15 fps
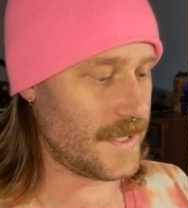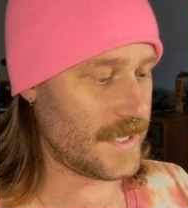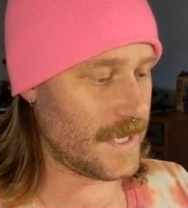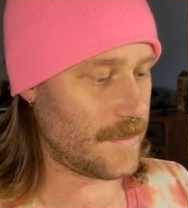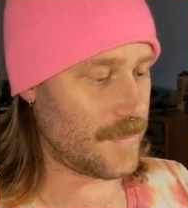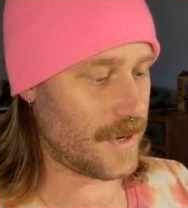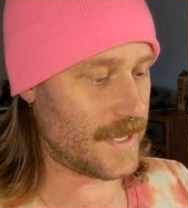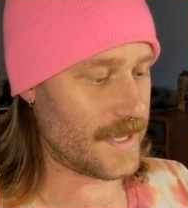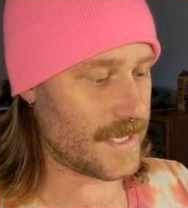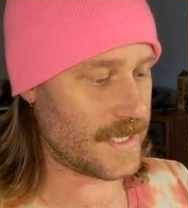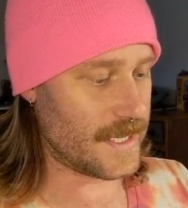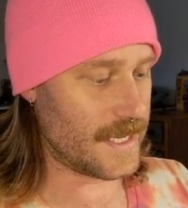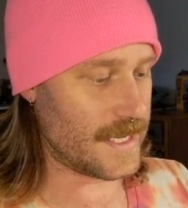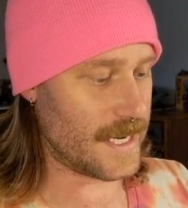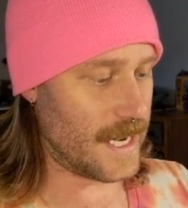like break this
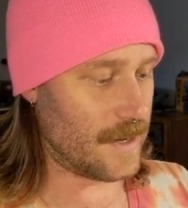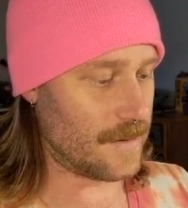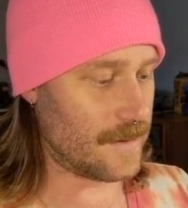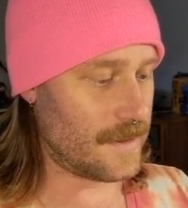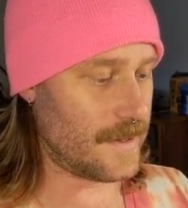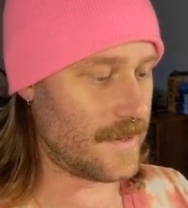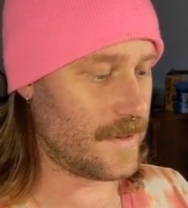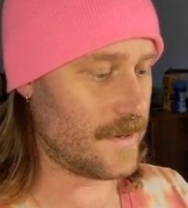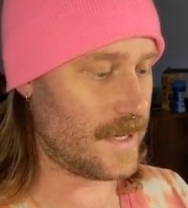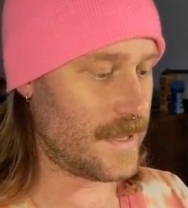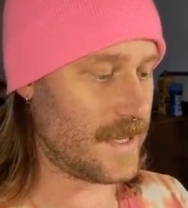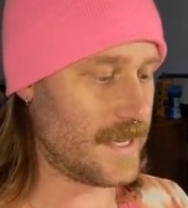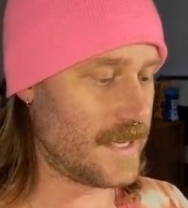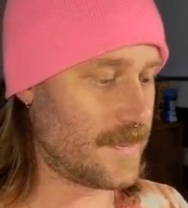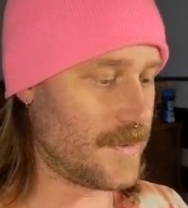thing down. Let's look at
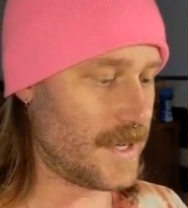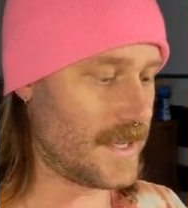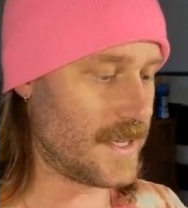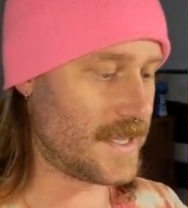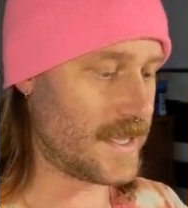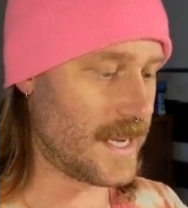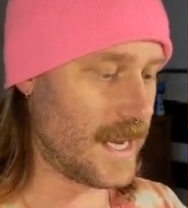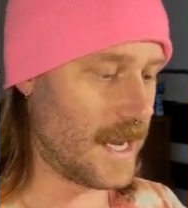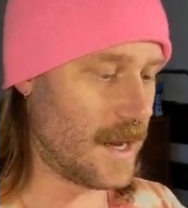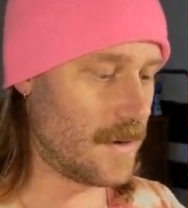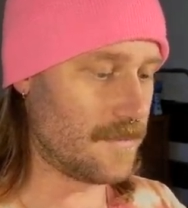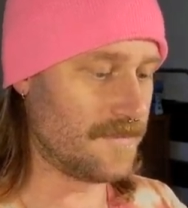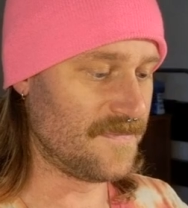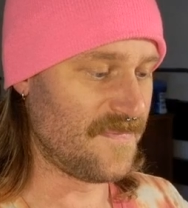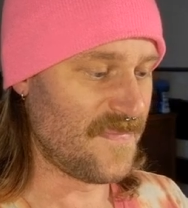this, break this
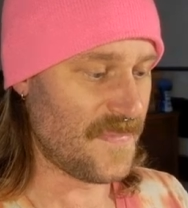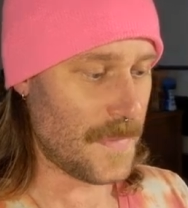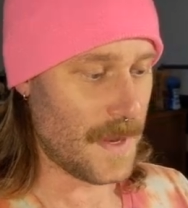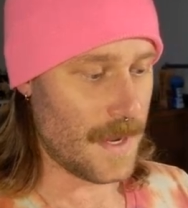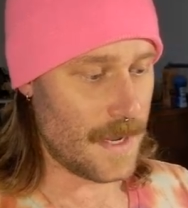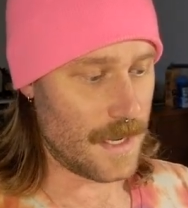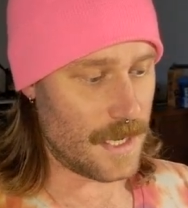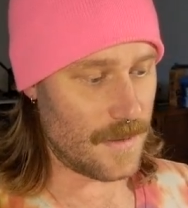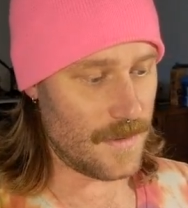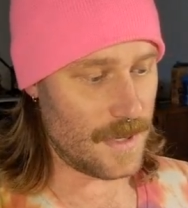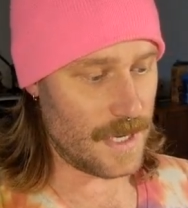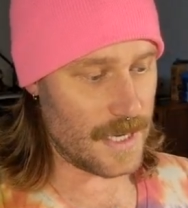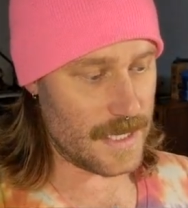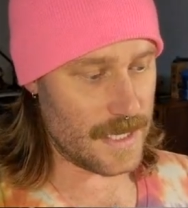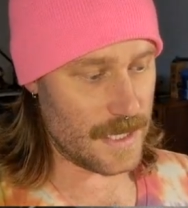down, give you
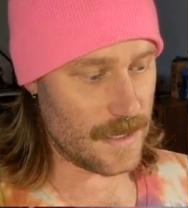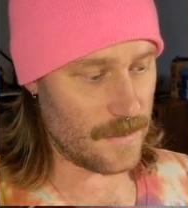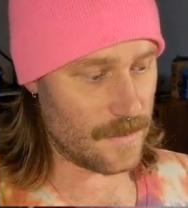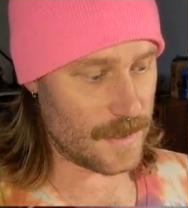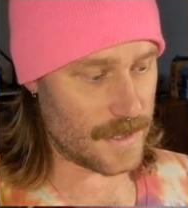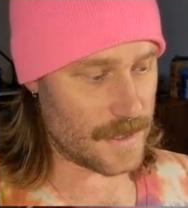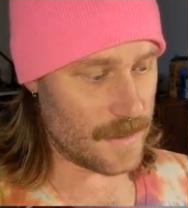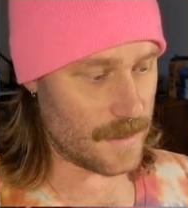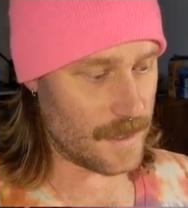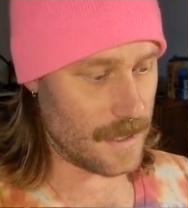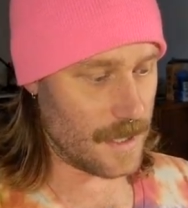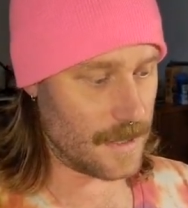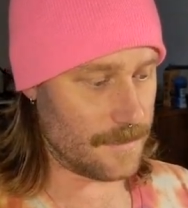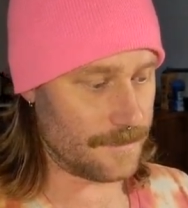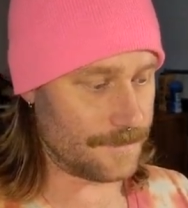an idea of what's going
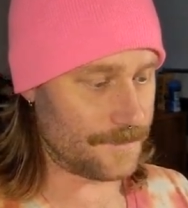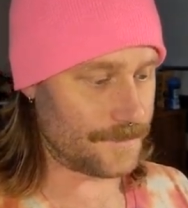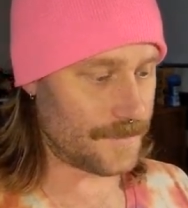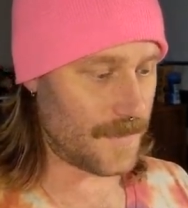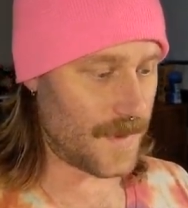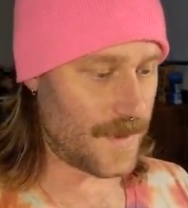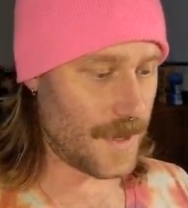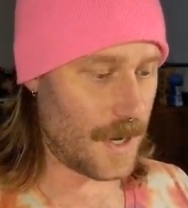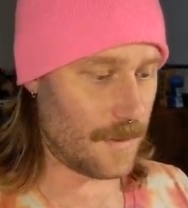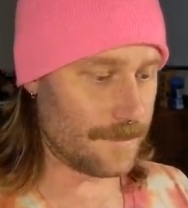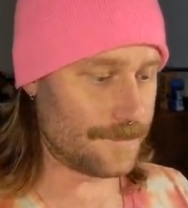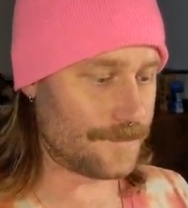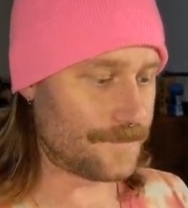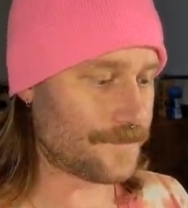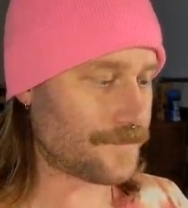on. So
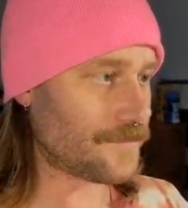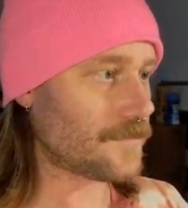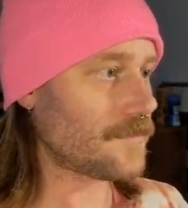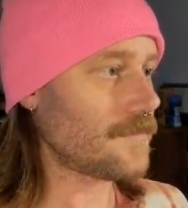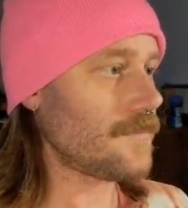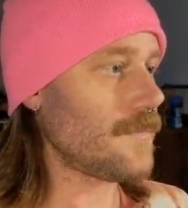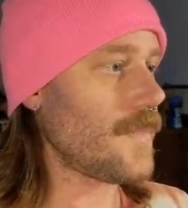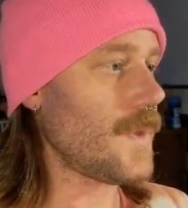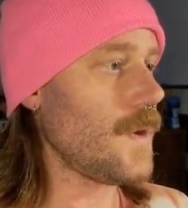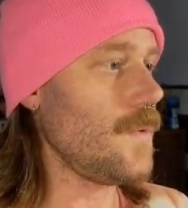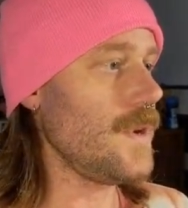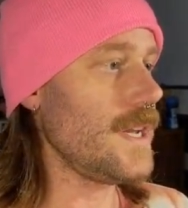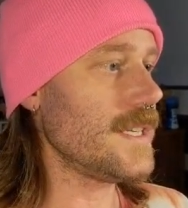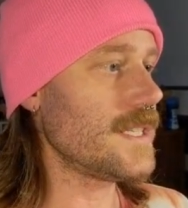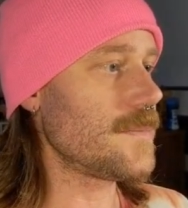
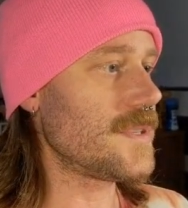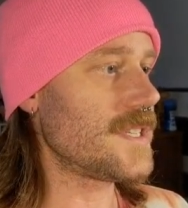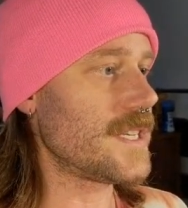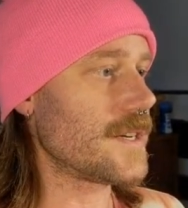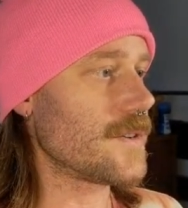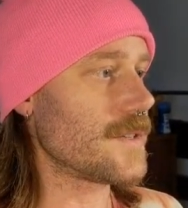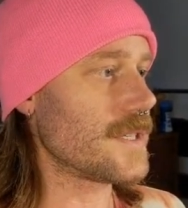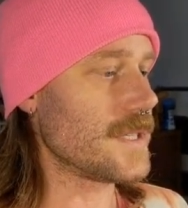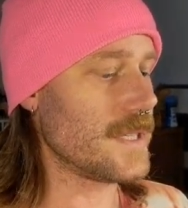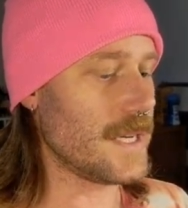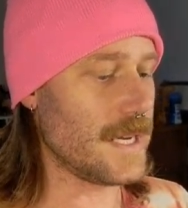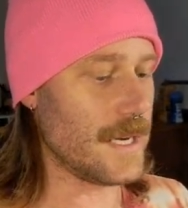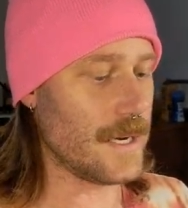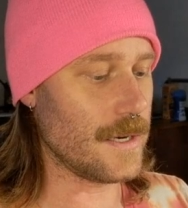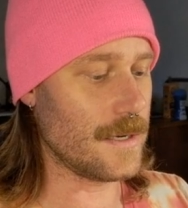we got some stickers in
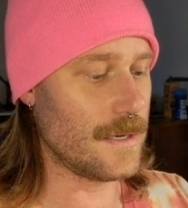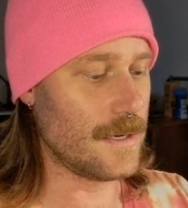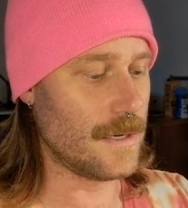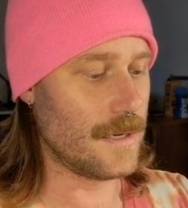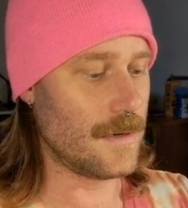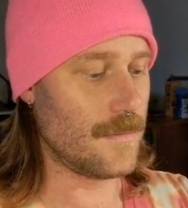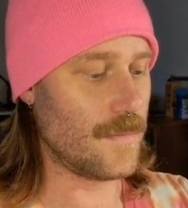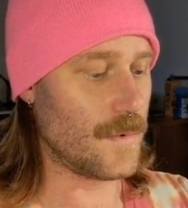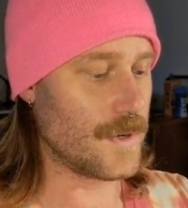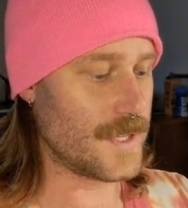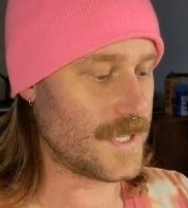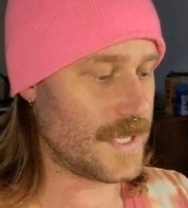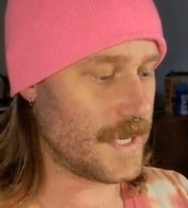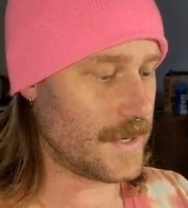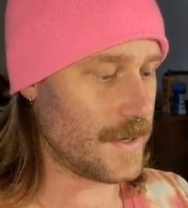there, more
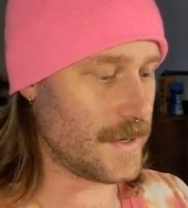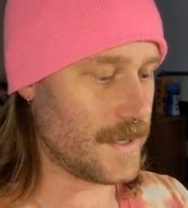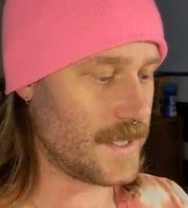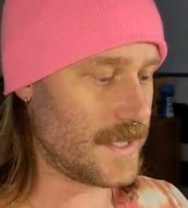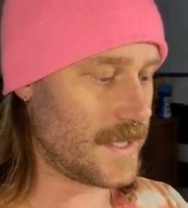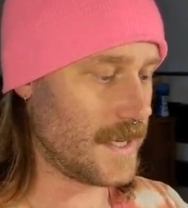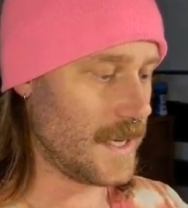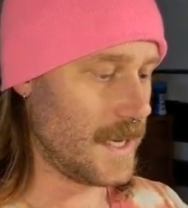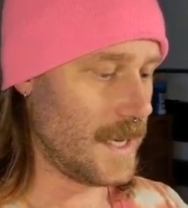stickers,